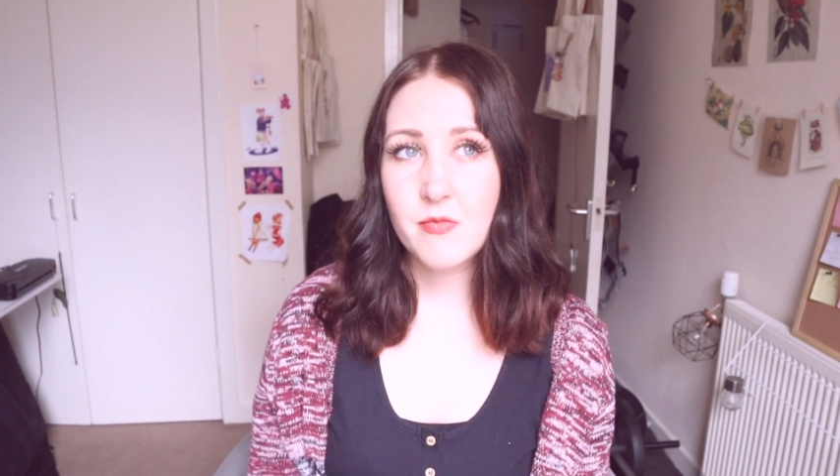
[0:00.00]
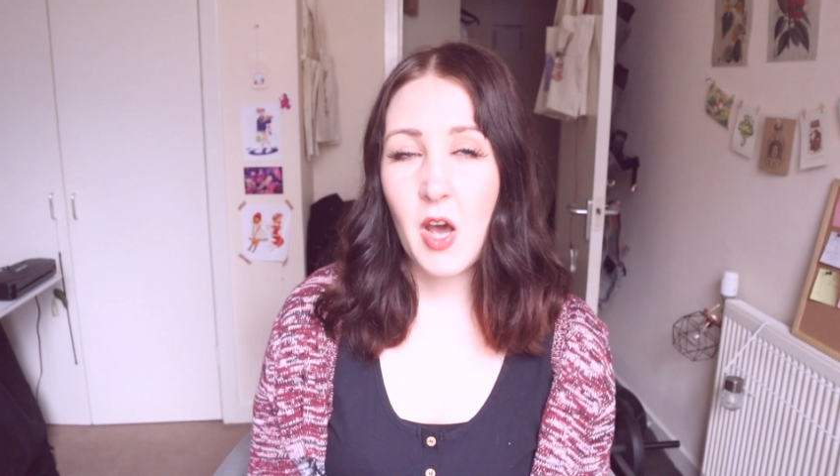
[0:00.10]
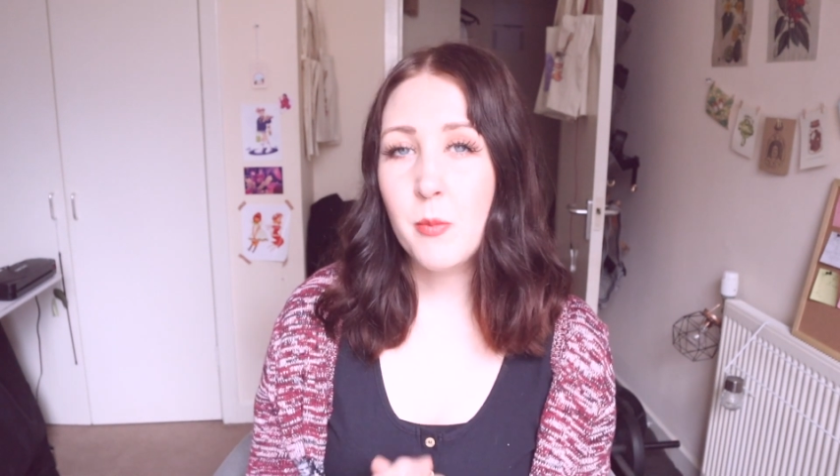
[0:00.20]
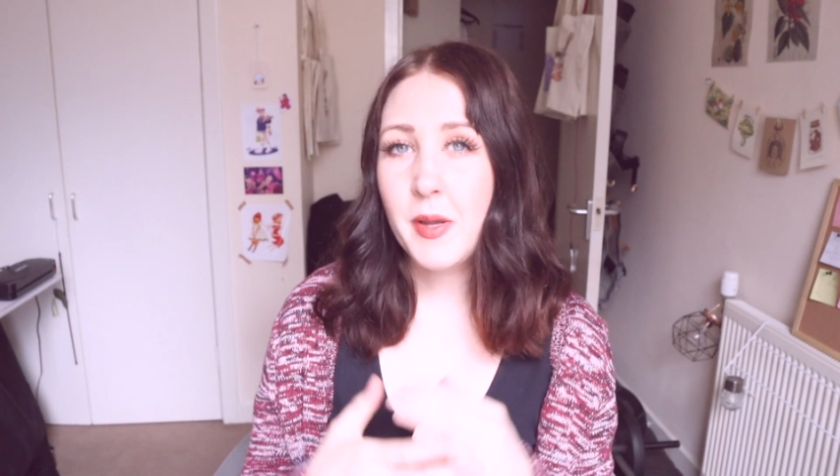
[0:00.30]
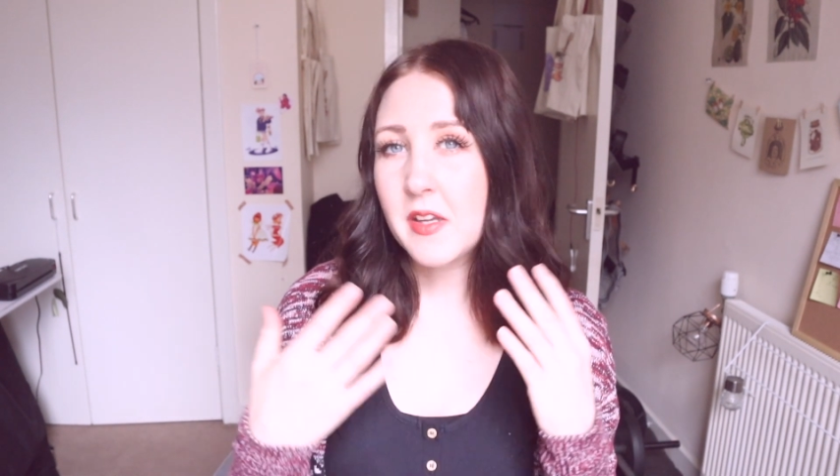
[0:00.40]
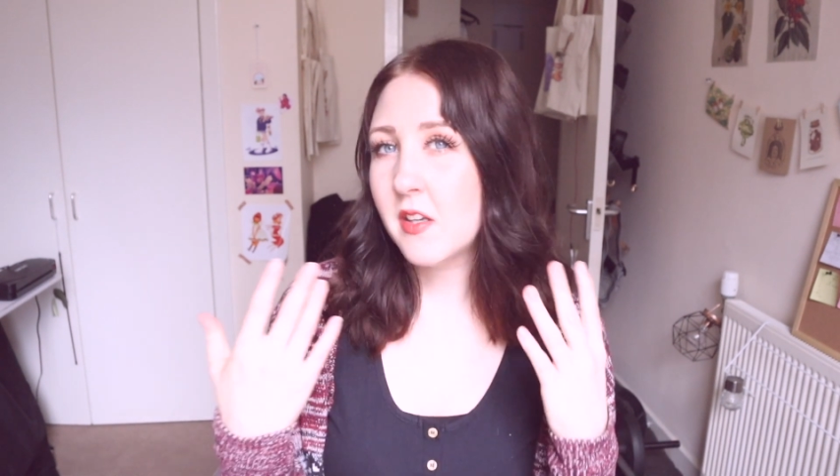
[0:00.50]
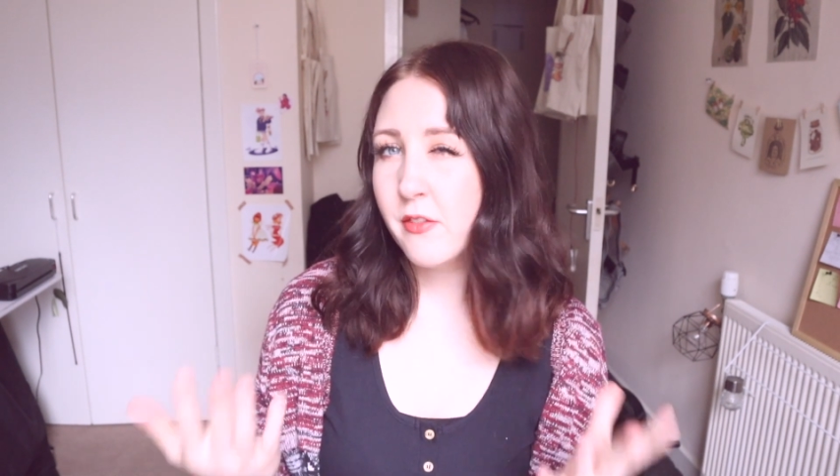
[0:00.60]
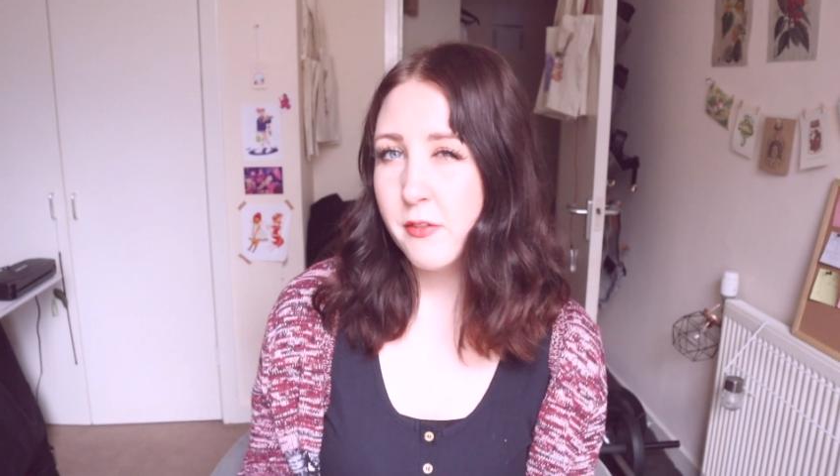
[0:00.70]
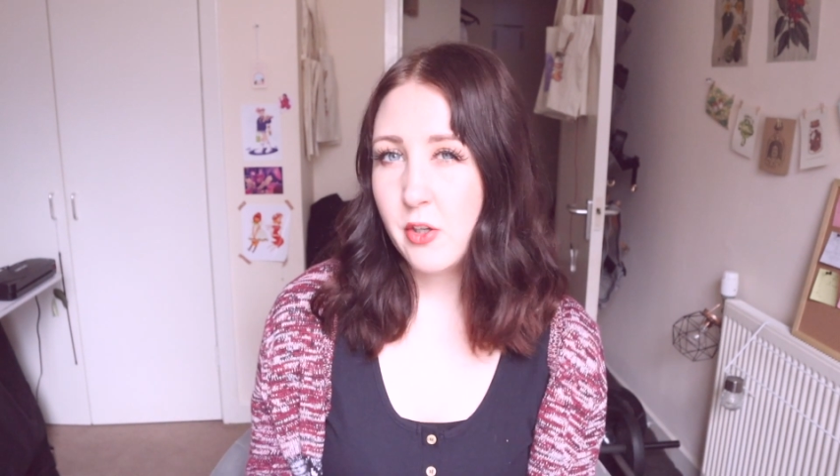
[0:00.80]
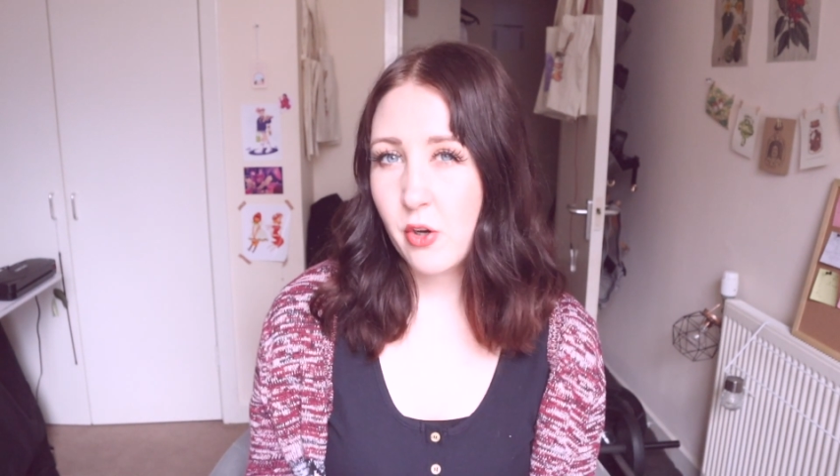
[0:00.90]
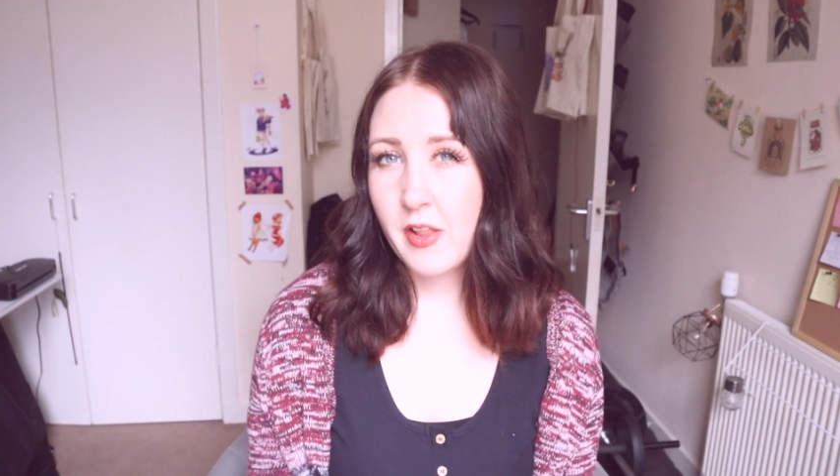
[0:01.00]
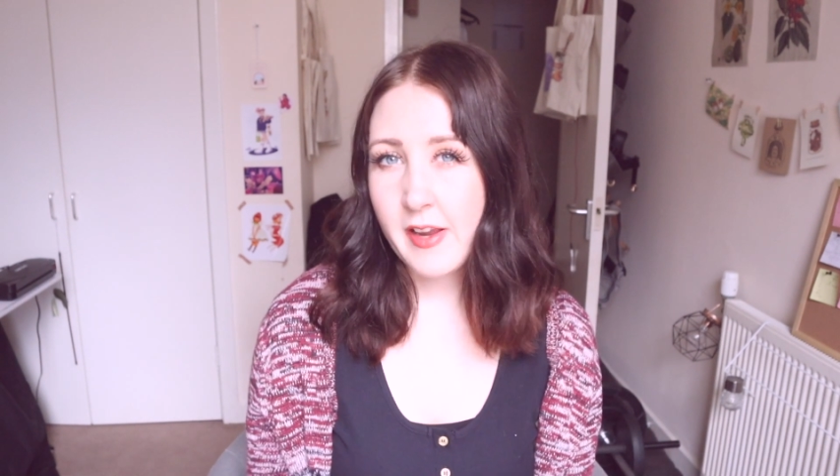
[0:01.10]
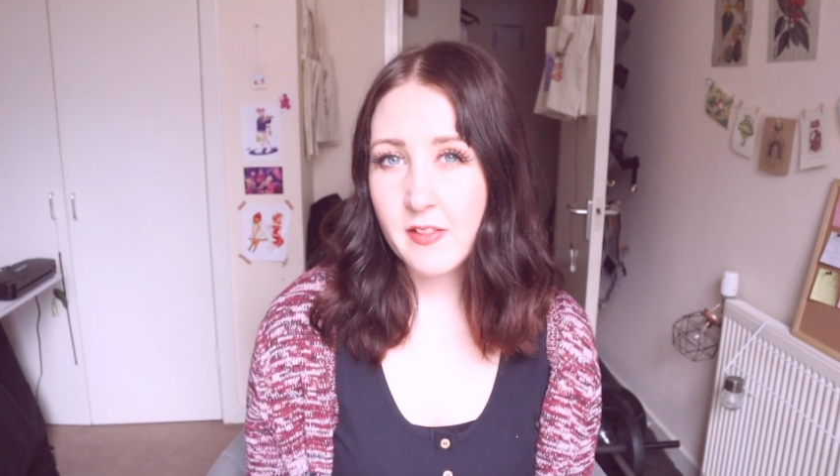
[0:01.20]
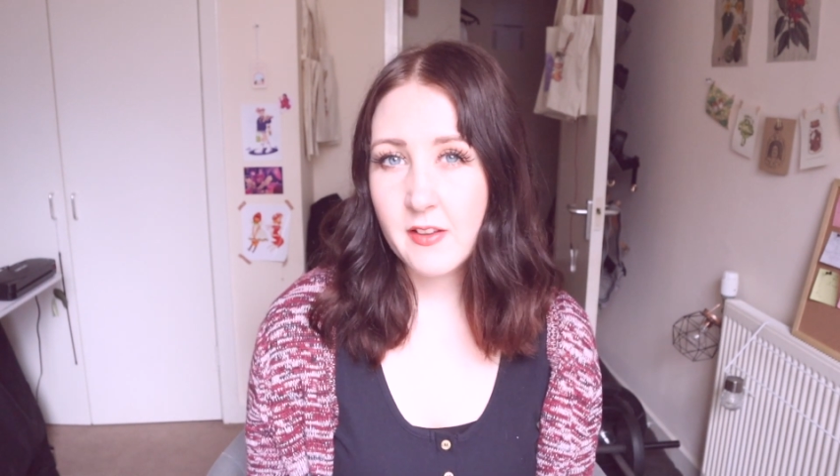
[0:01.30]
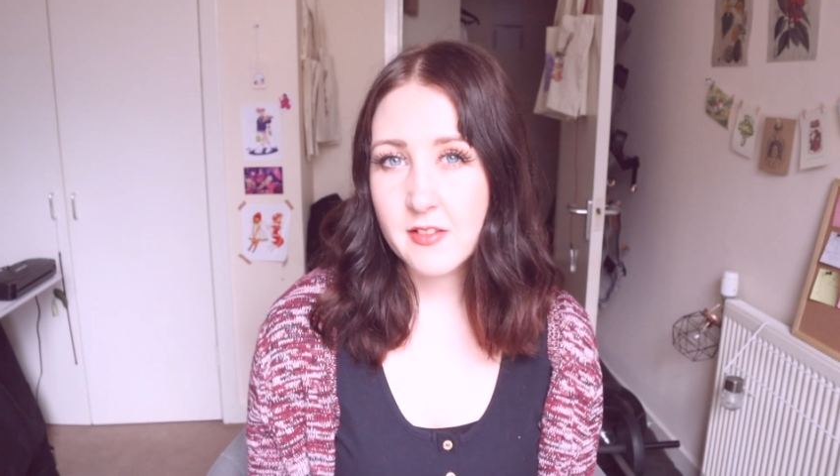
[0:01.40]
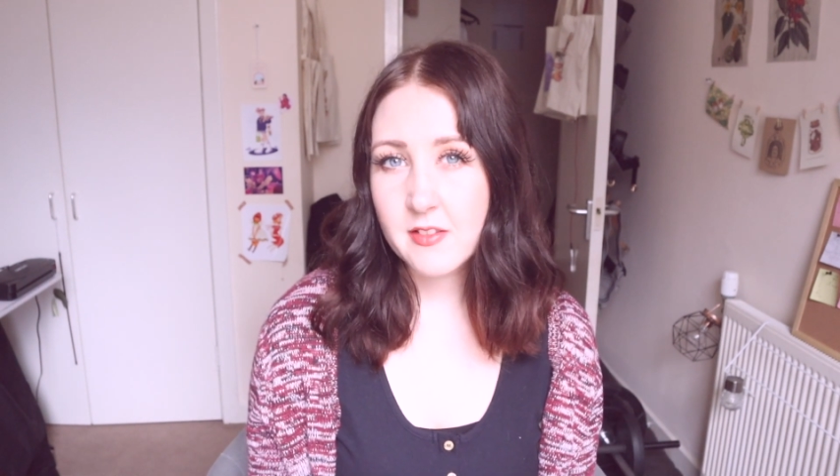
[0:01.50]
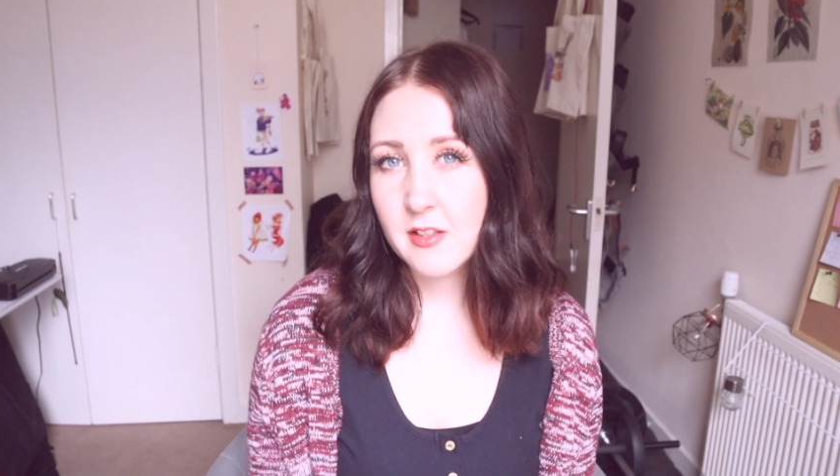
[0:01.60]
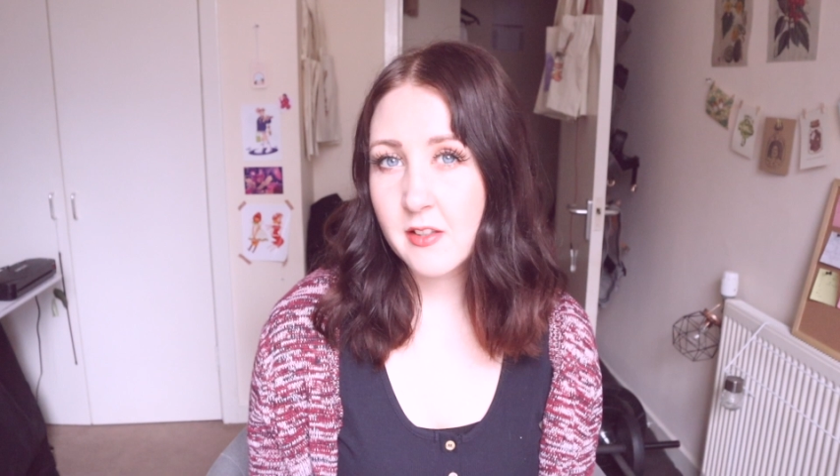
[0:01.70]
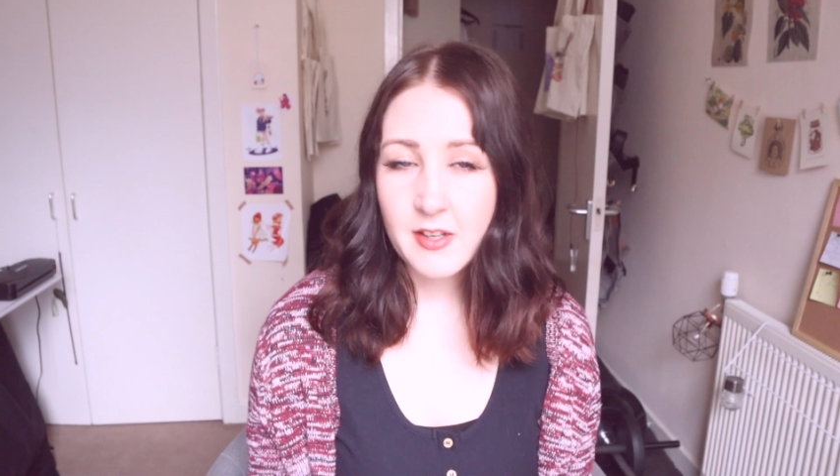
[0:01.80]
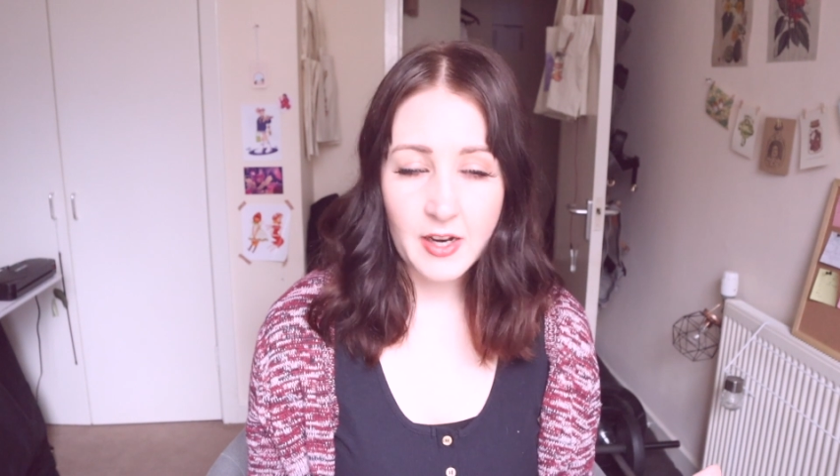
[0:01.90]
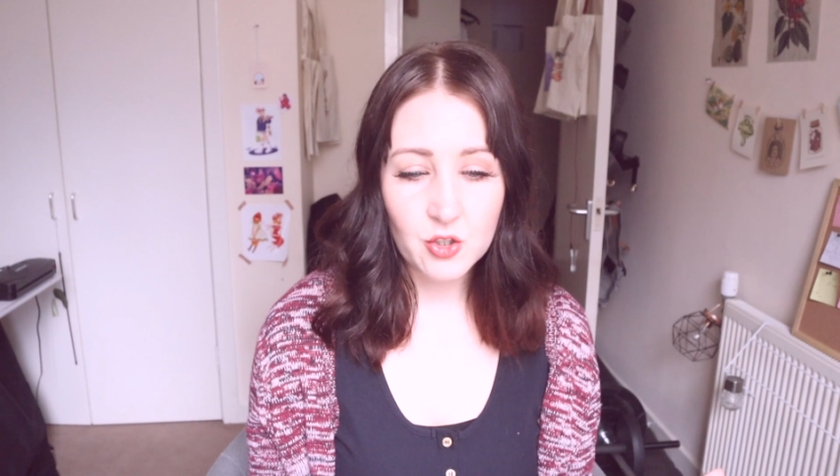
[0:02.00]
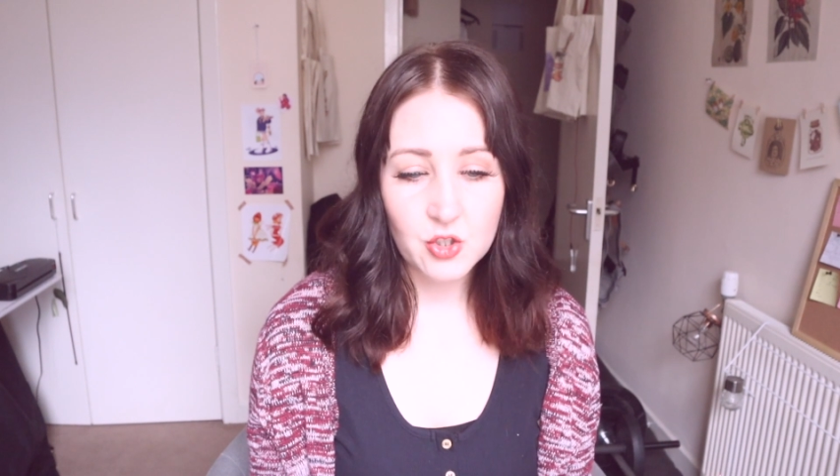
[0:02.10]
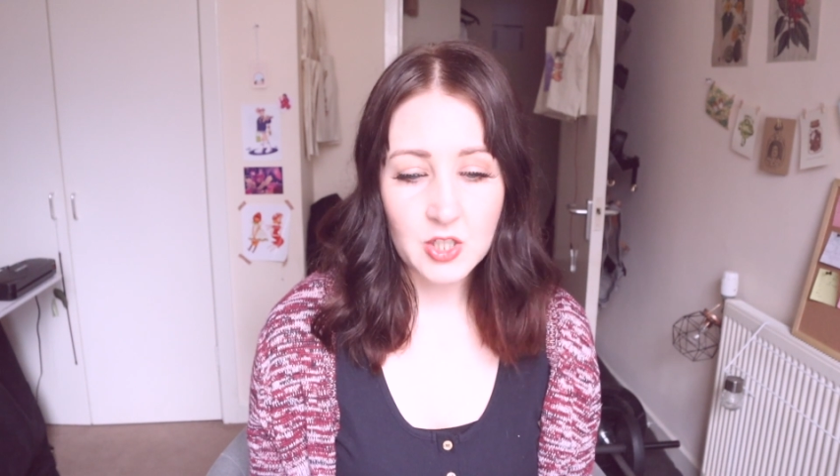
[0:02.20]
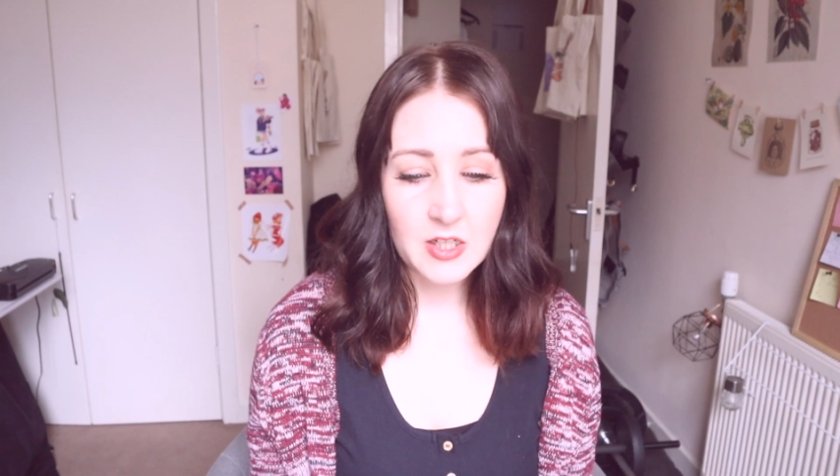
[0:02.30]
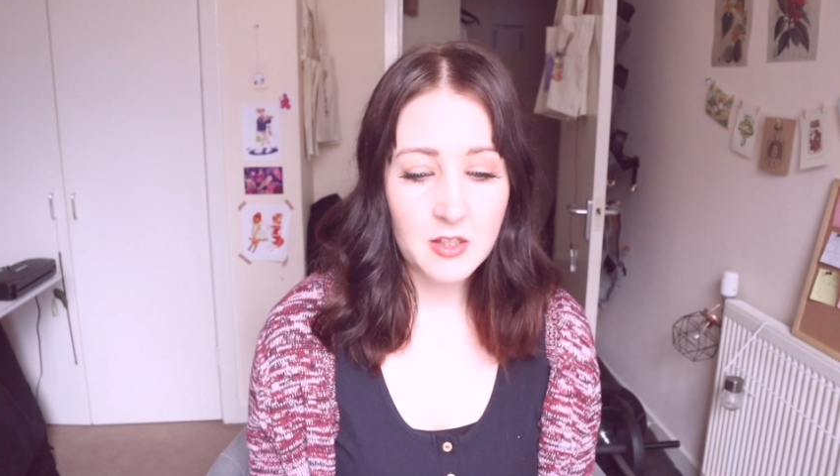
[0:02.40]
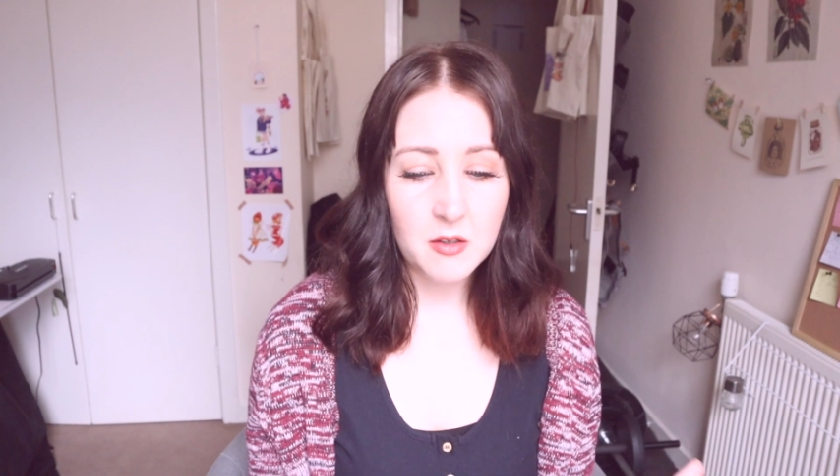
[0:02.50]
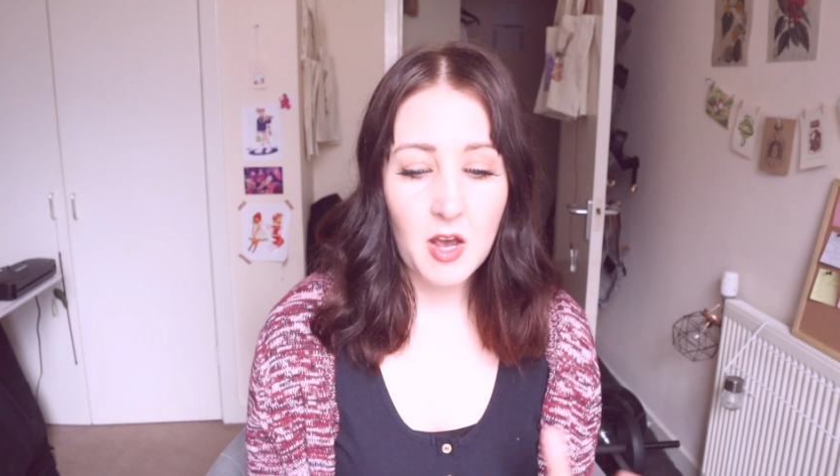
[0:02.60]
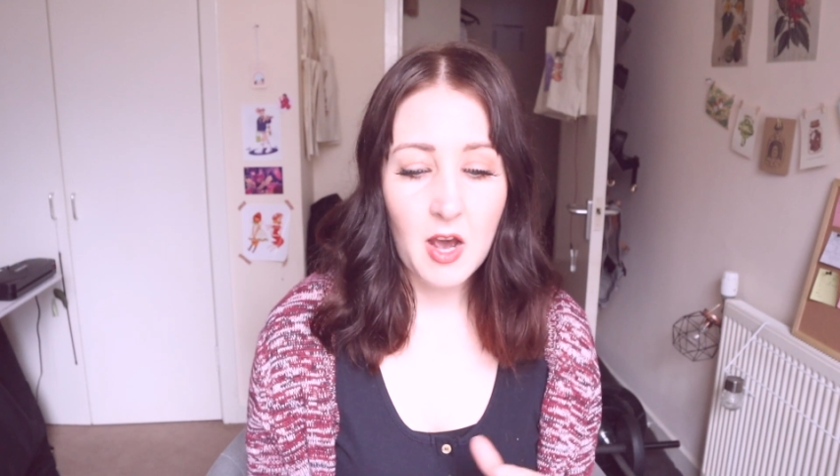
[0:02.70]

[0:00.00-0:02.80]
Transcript: I'll make another video like this next year,